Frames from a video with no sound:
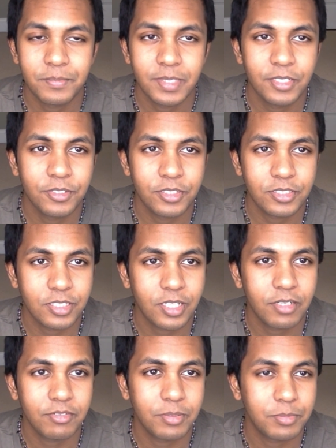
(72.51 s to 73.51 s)
You know, there's a
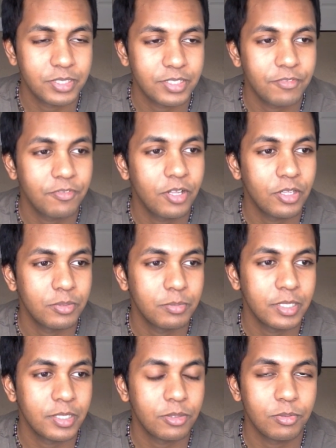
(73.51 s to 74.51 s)
lot of numbers that follow
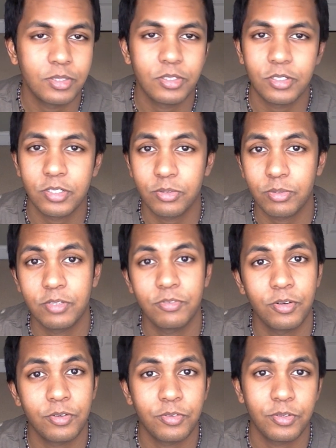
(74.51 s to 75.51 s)
me, 333,
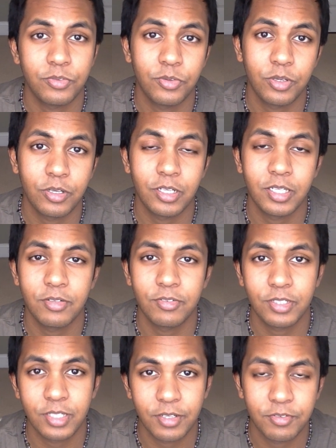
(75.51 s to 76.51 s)
444,
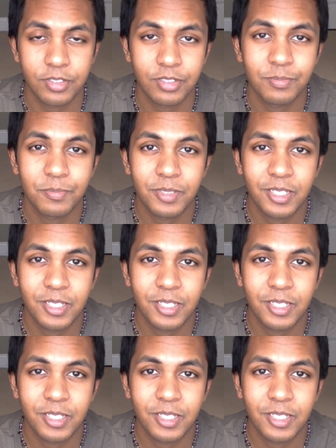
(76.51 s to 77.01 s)
1111,